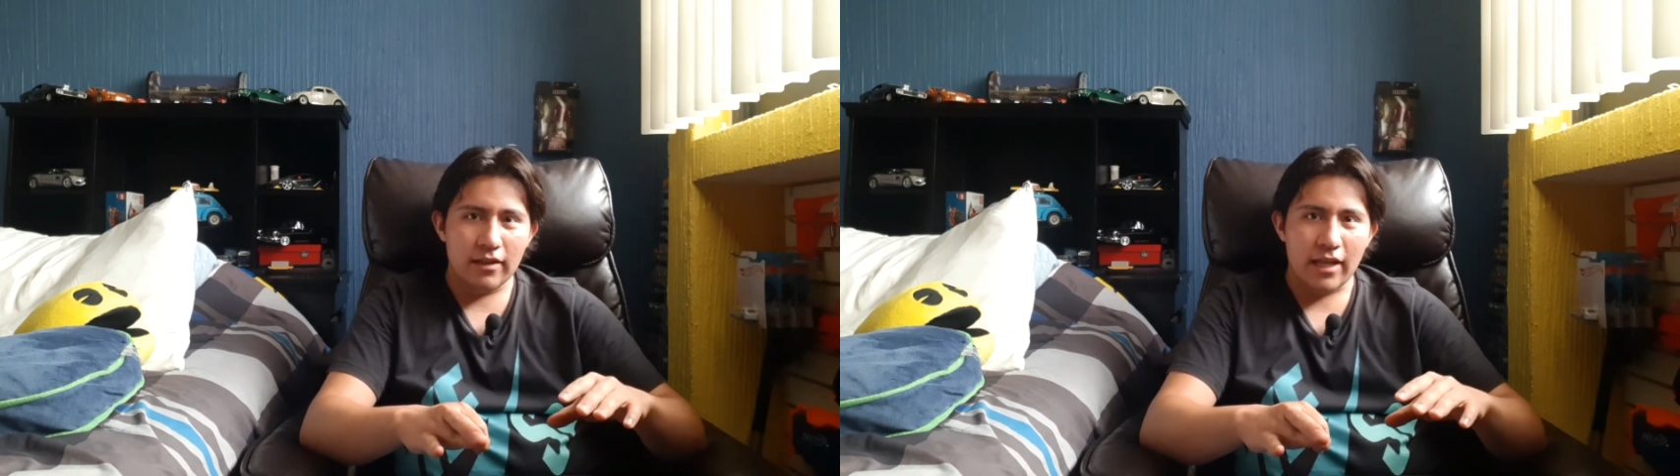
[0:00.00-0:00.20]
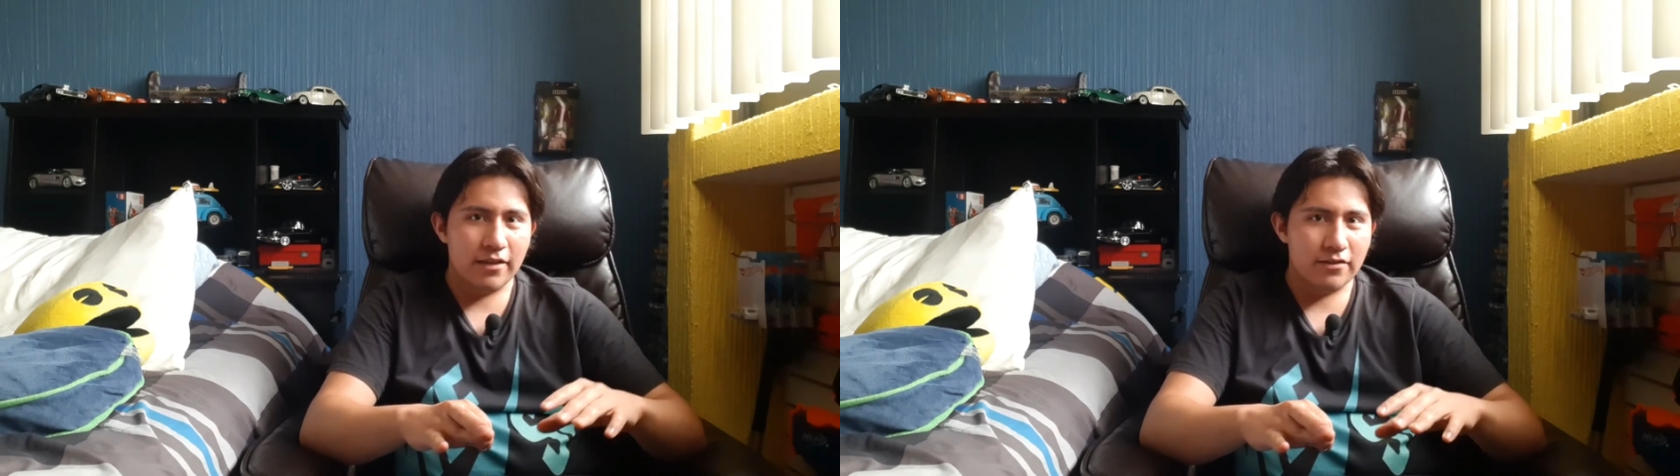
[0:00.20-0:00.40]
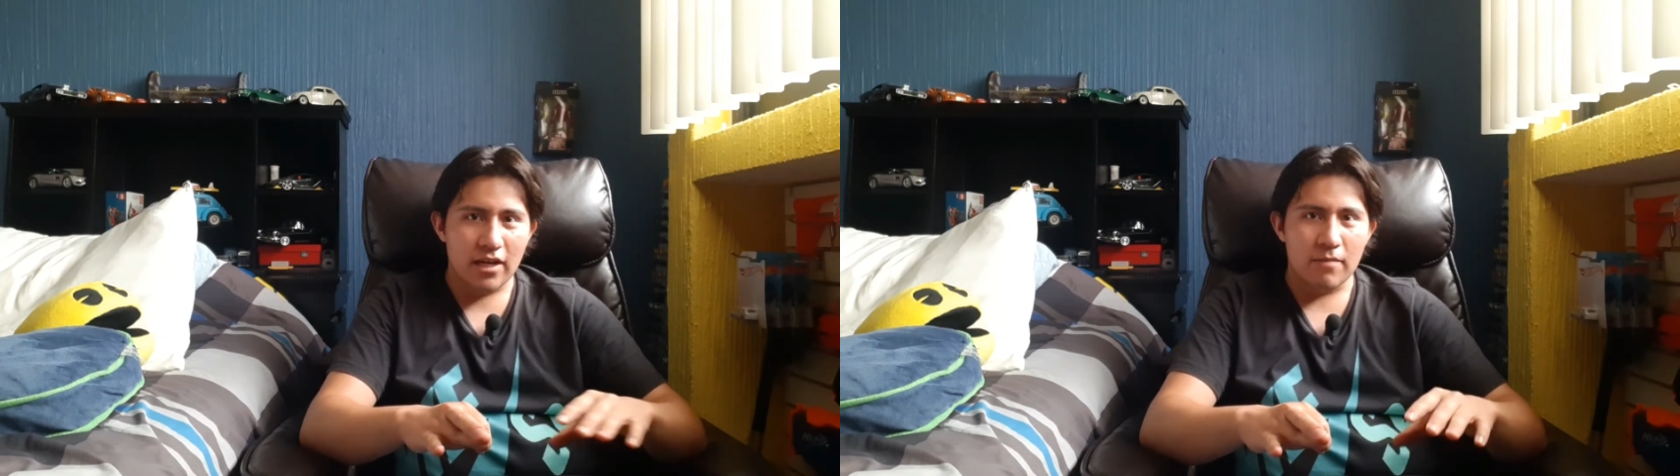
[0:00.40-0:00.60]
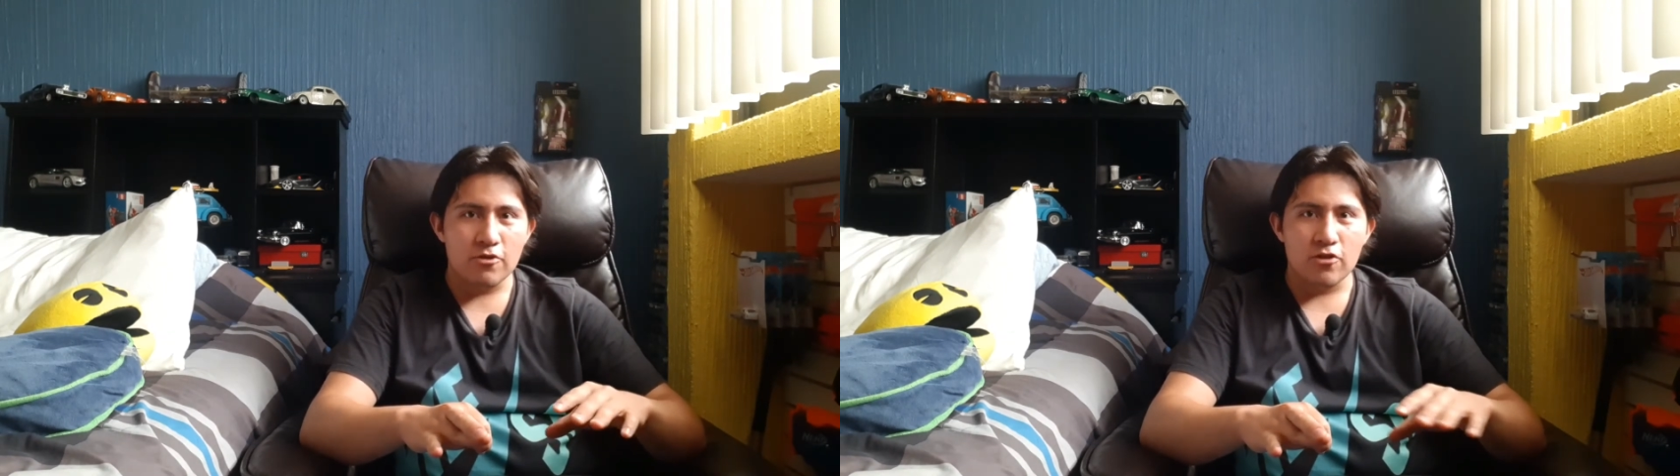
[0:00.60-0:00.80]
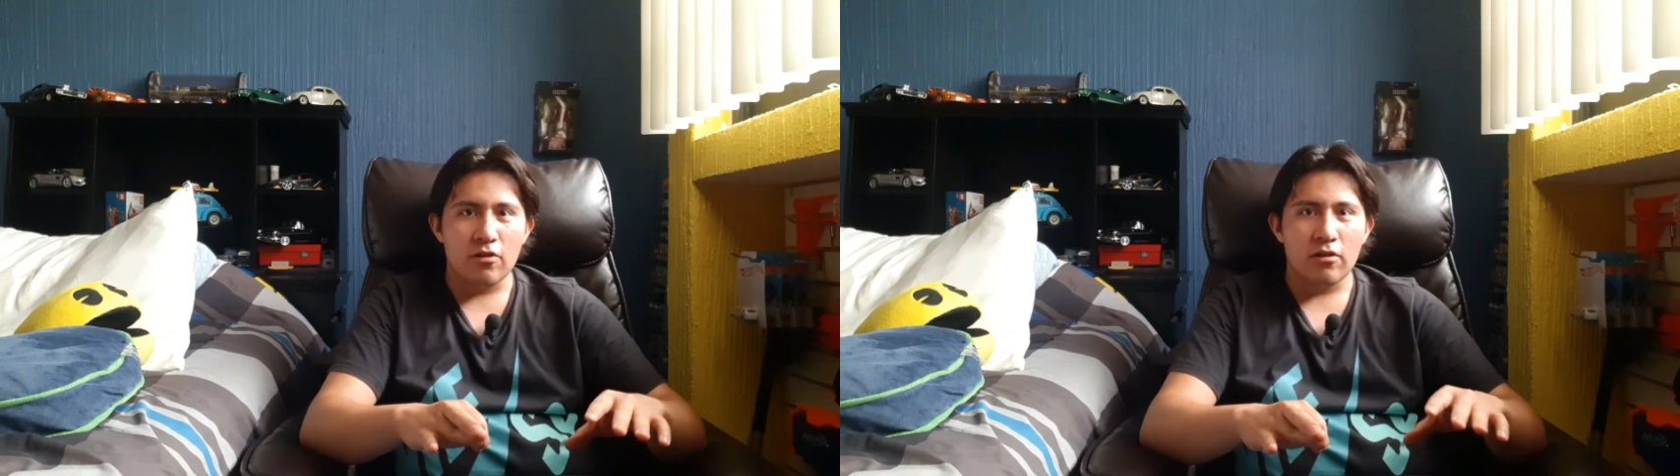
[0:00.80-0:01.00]
landscape in
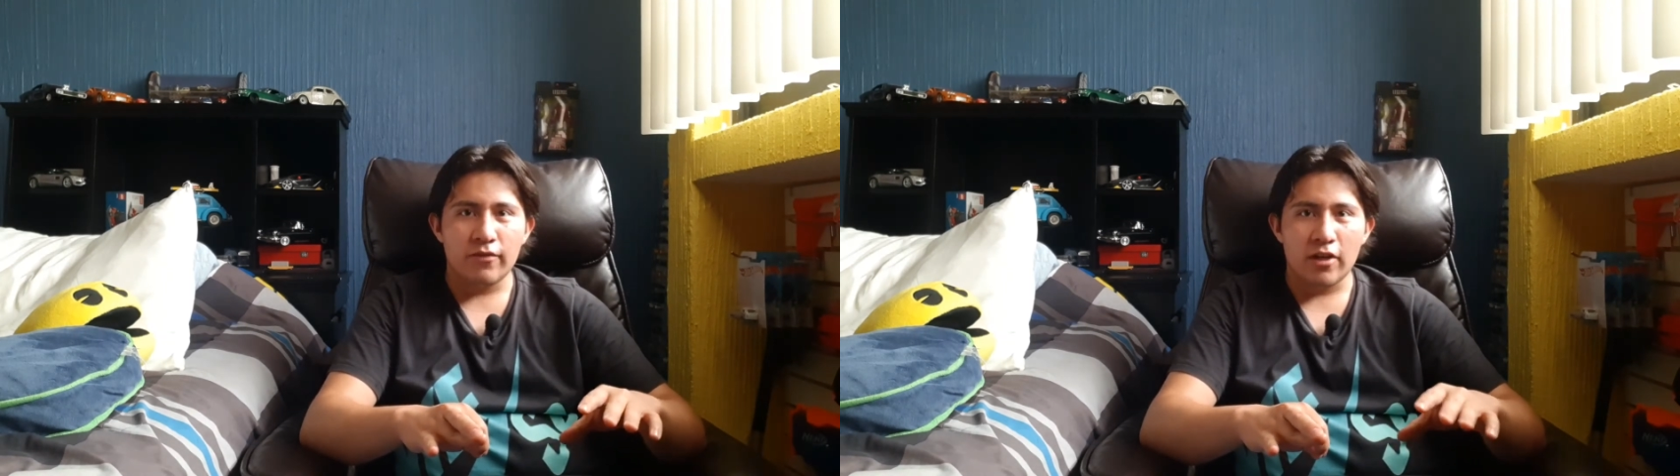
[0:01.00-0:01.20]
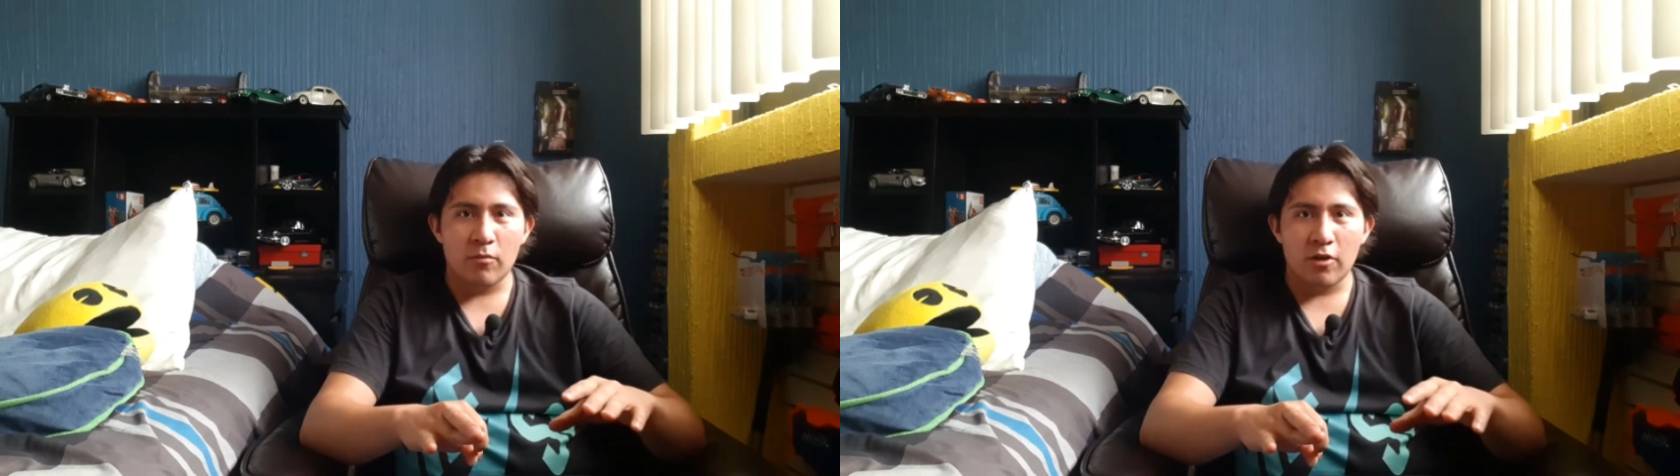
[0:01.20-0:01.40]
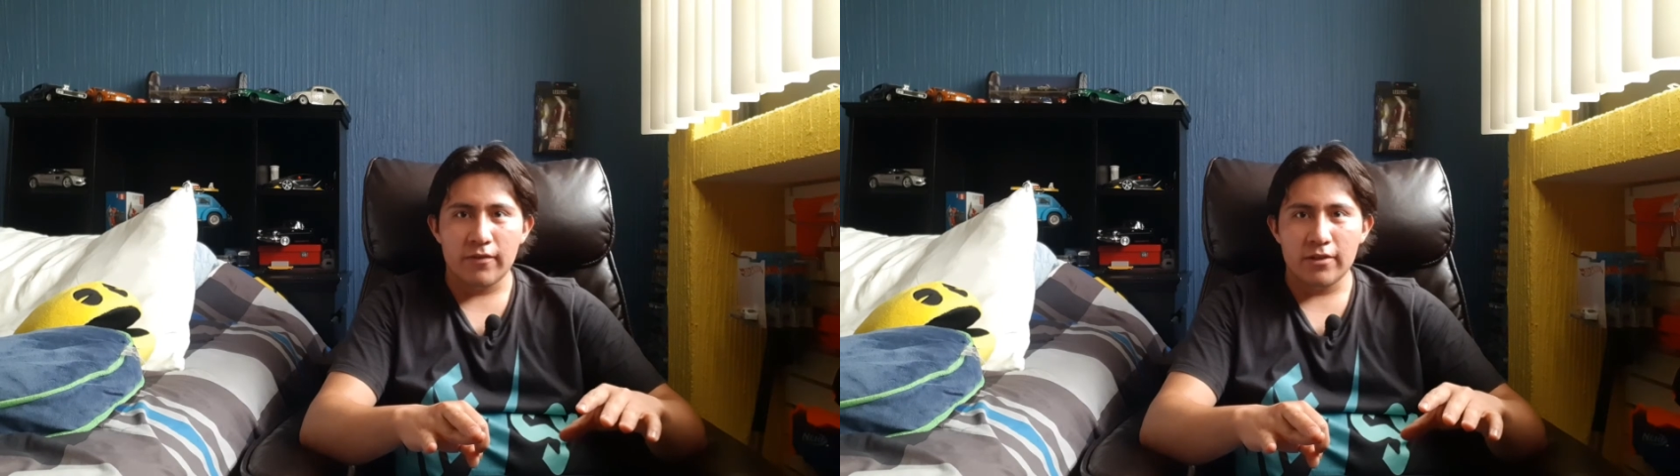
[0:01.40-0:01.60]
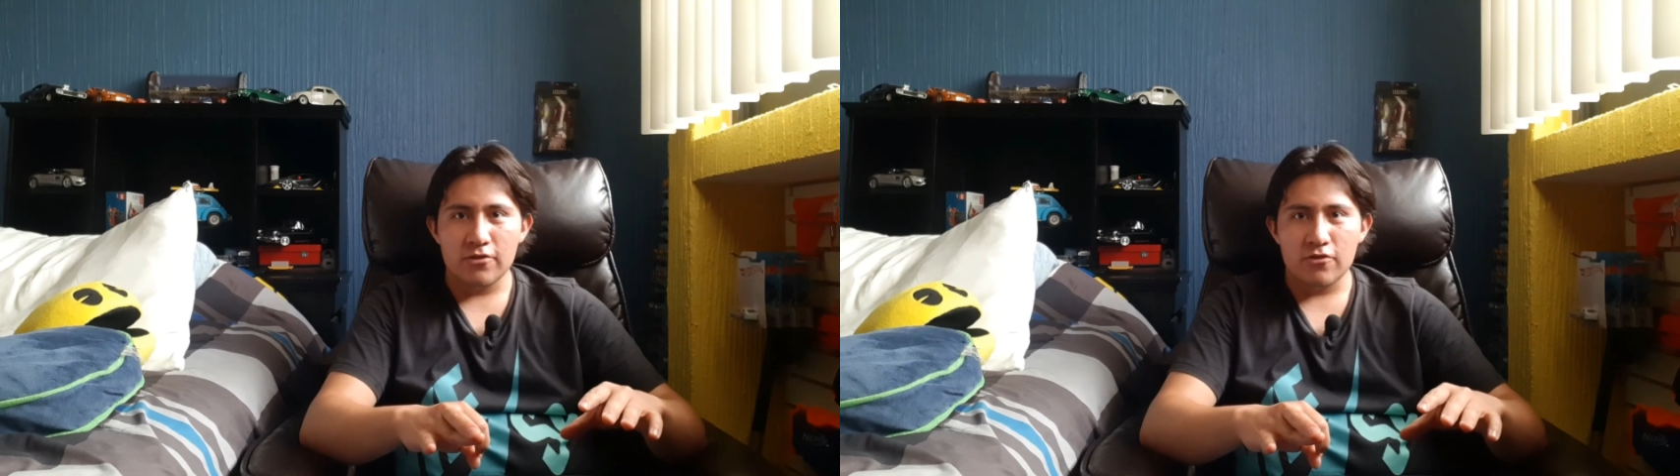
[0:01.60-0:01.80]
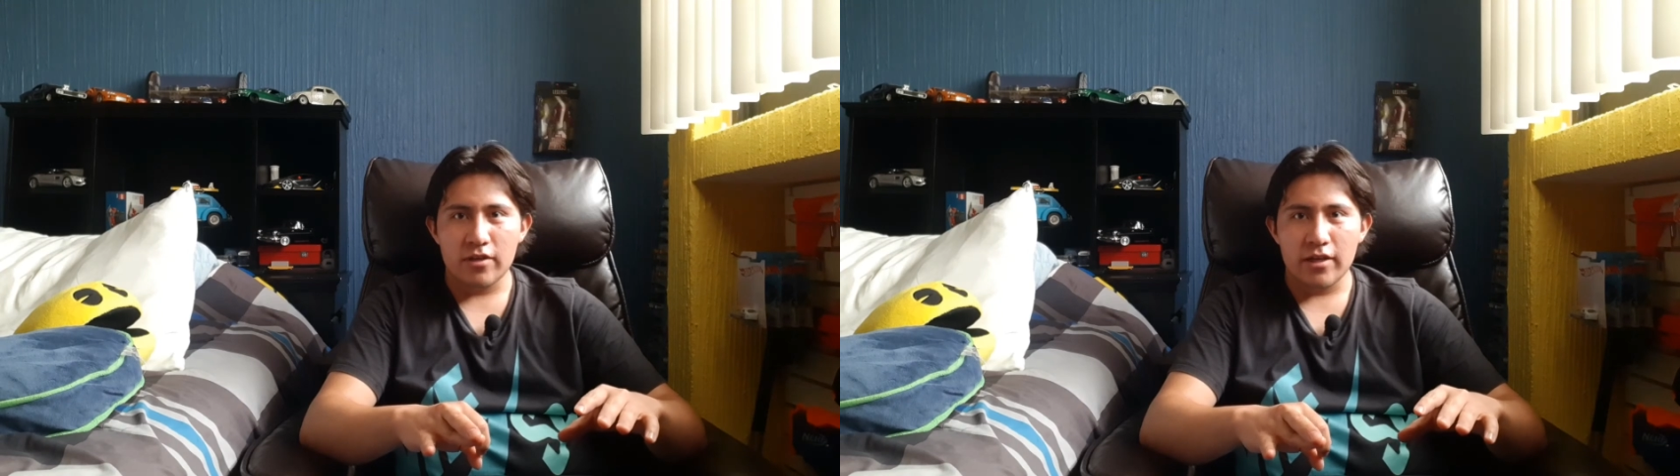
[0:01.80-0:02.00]
general of the automotive
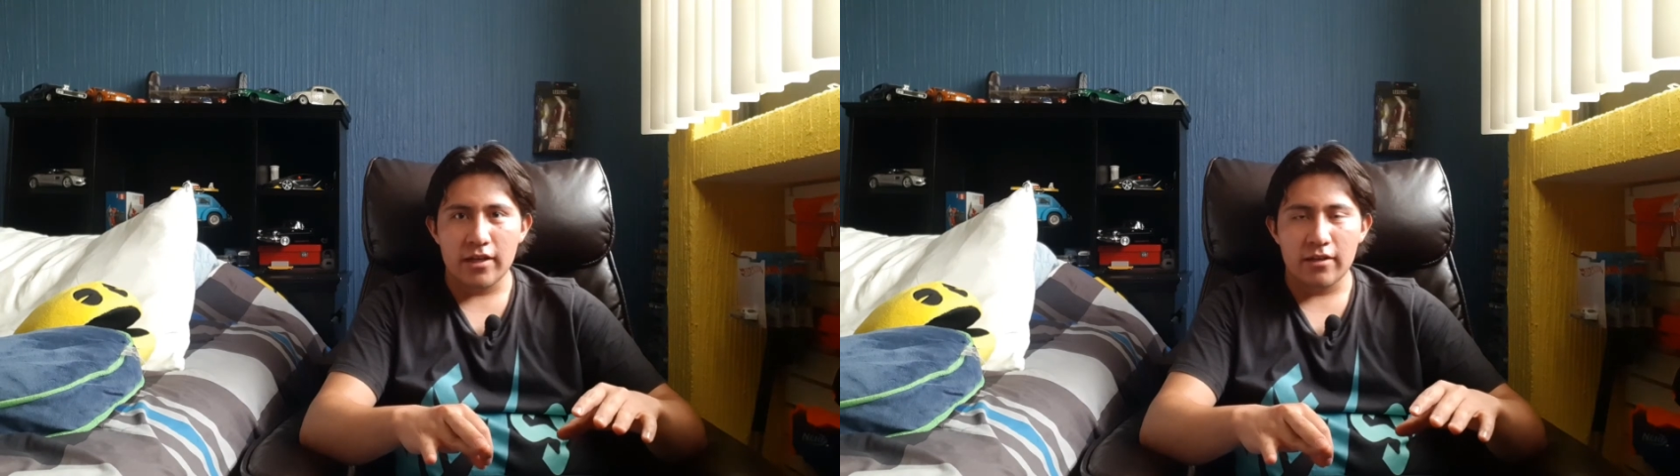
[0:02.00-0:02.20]
industry,